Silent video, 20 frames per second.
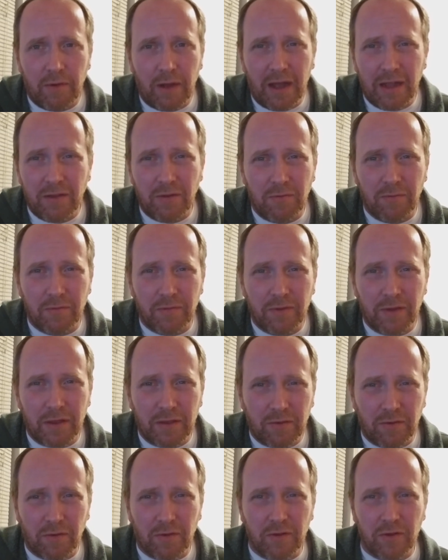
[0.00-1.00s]
I don't think
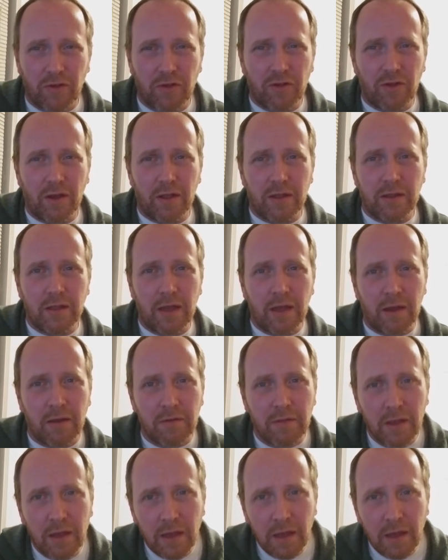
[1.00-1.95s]
they're going to shut down.